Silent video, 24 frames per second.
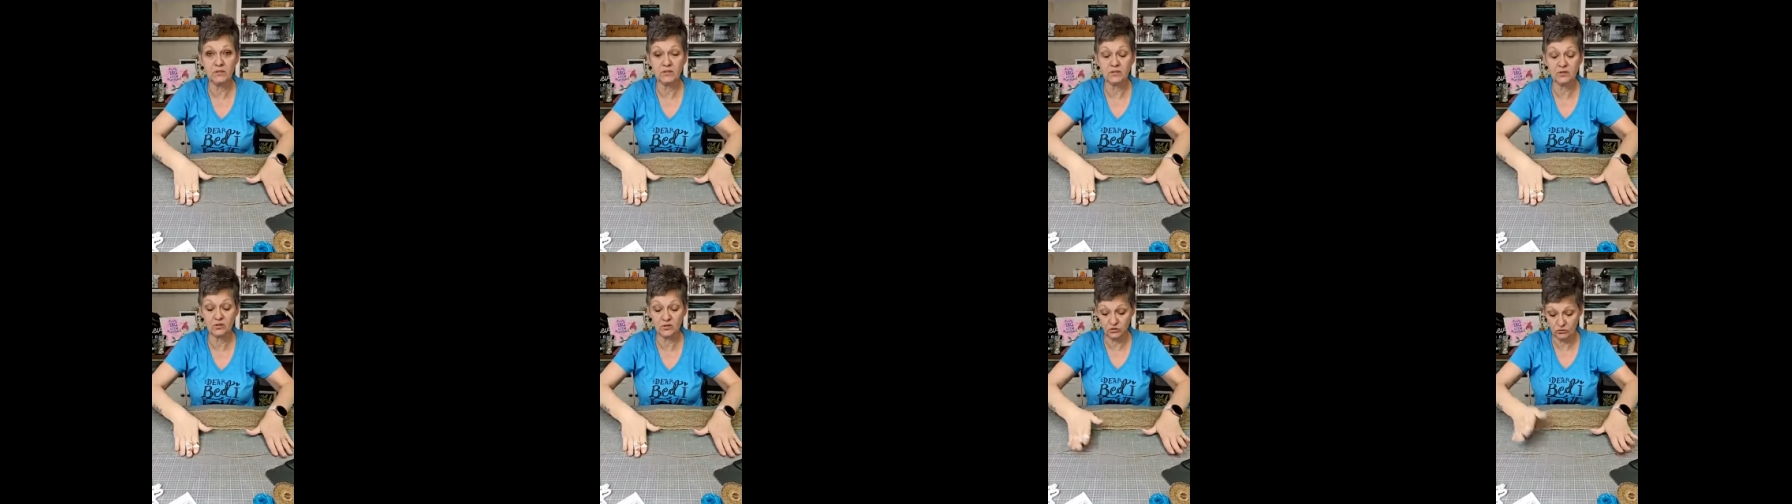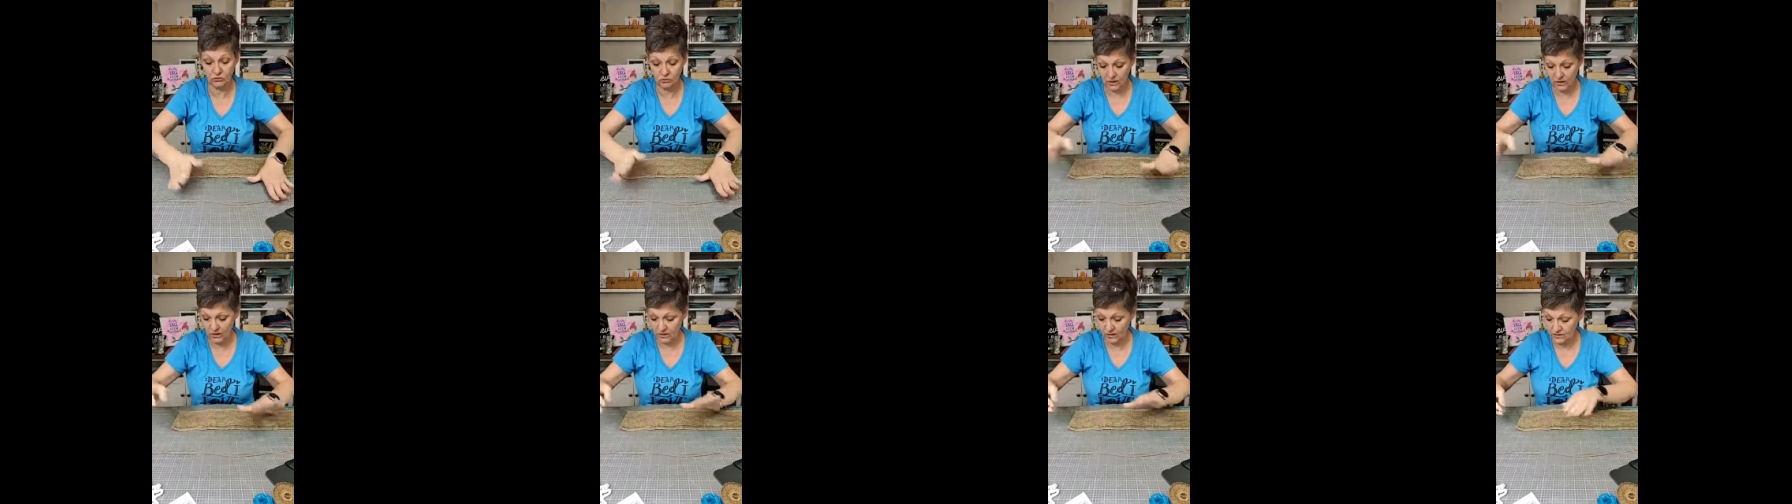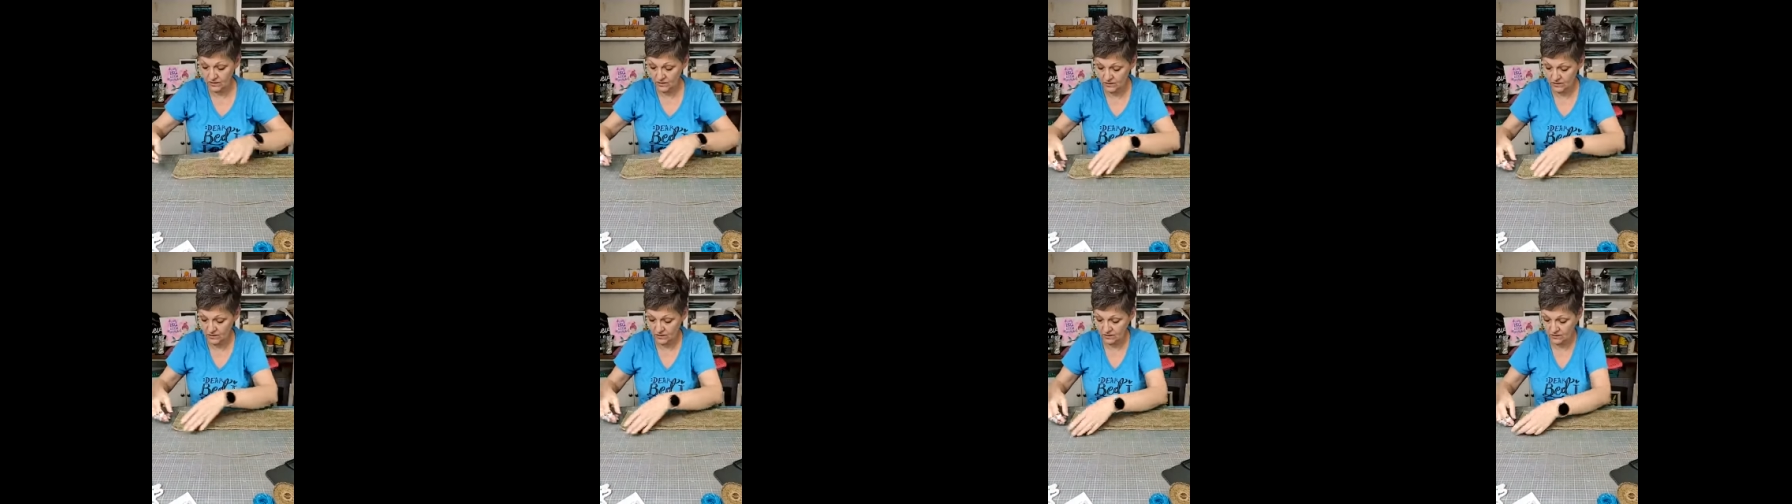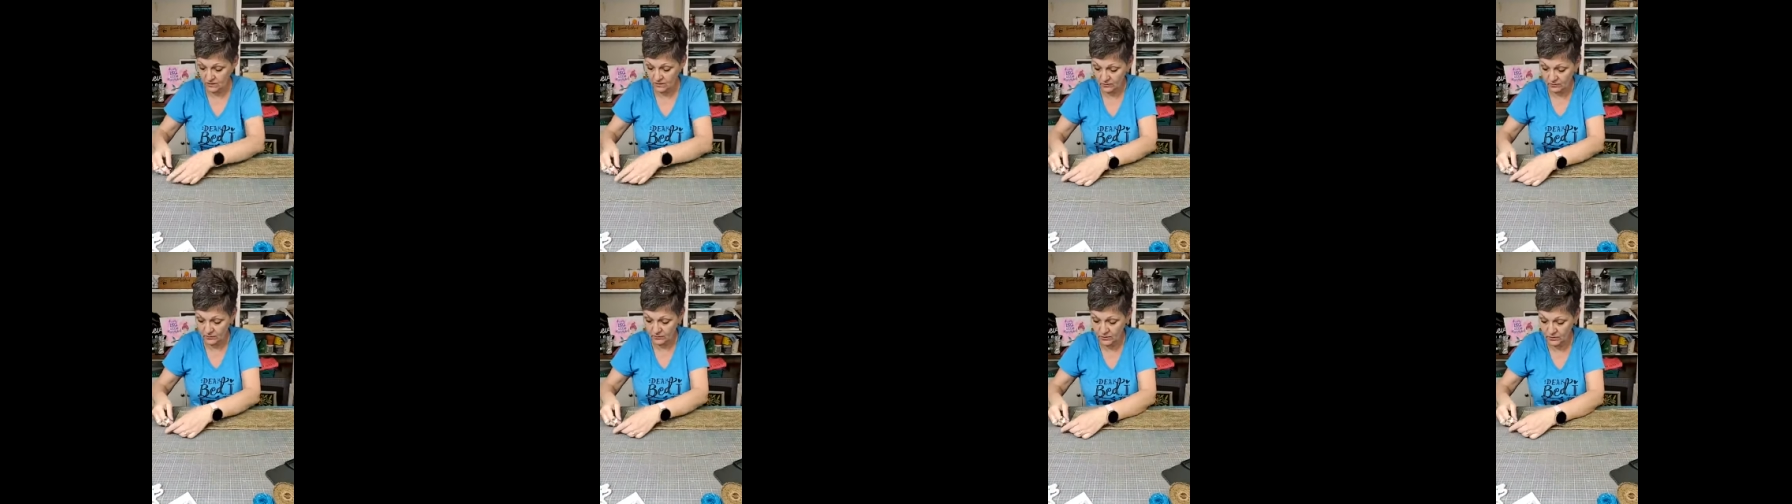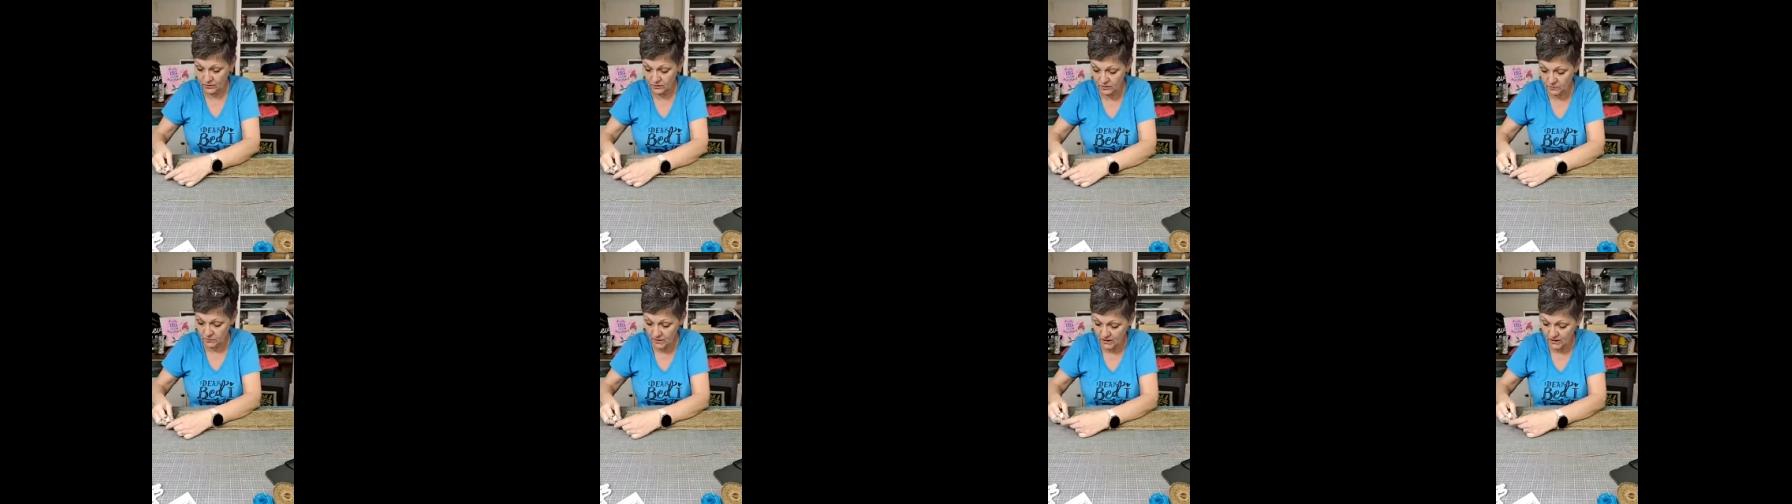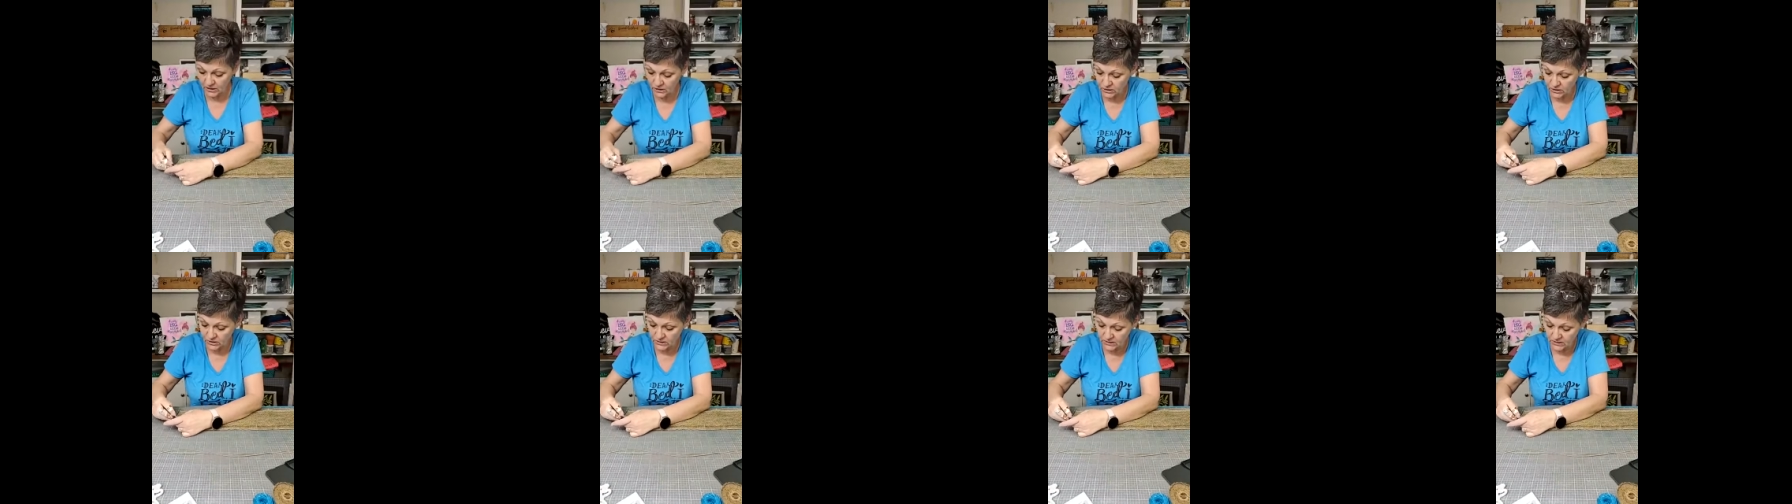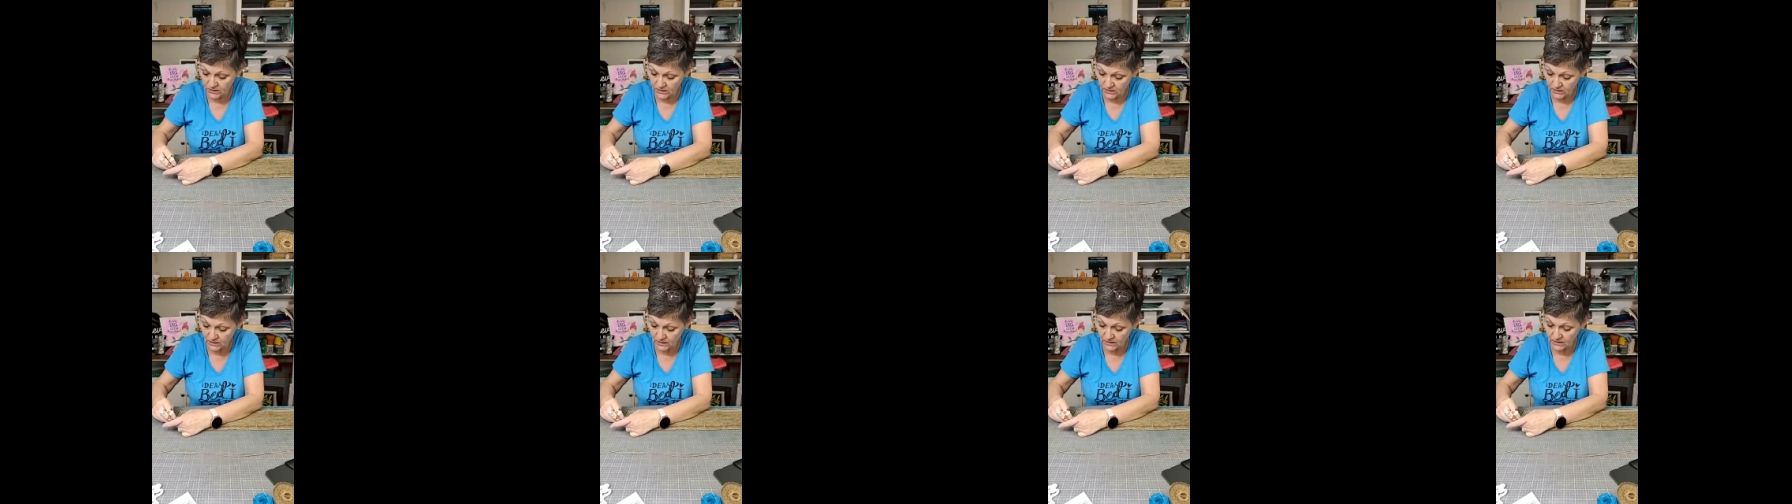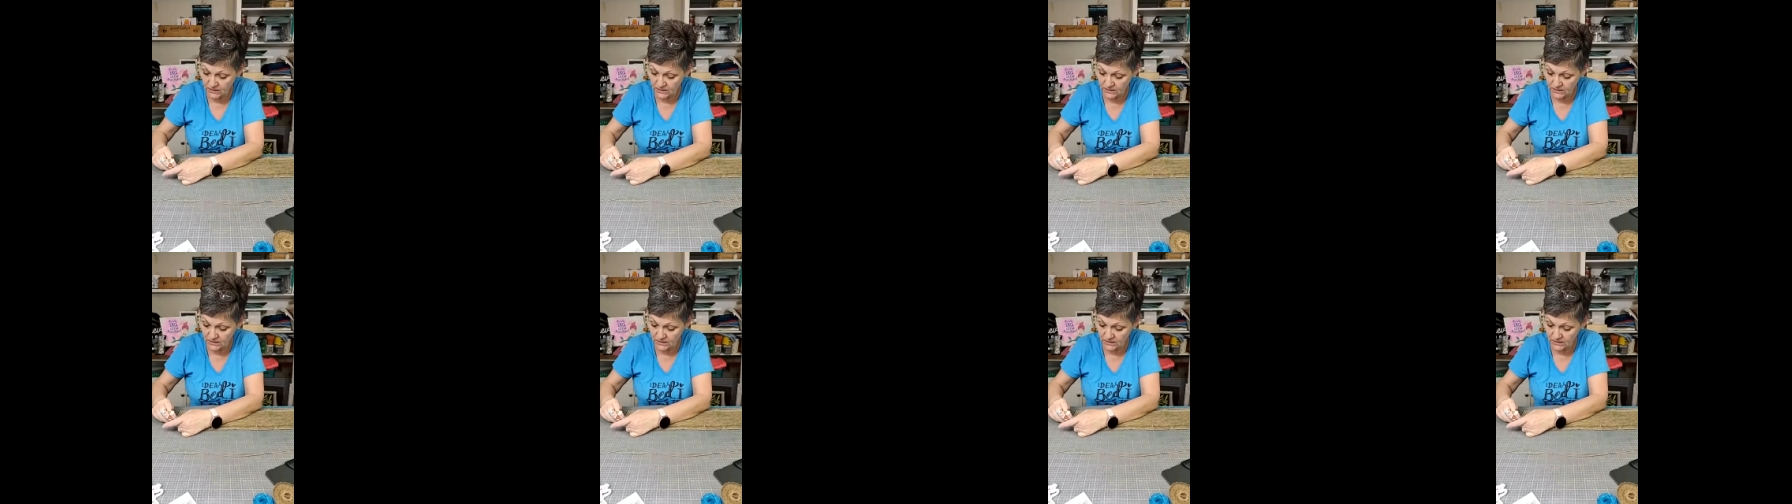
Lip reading: straight. The first batch I did, I